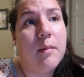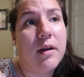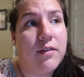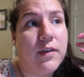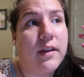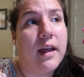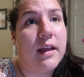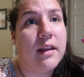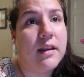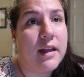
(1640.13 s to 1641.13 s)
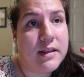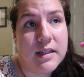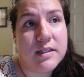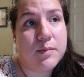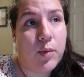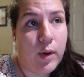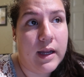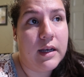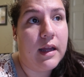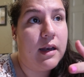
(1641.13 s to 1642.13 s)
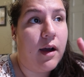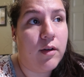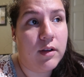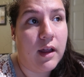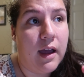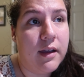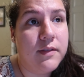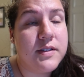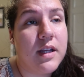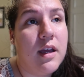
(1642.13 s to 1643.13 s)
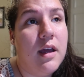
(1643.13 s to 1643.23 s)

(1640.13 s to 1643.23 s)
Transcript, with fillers: but I feel like at this point in our lives,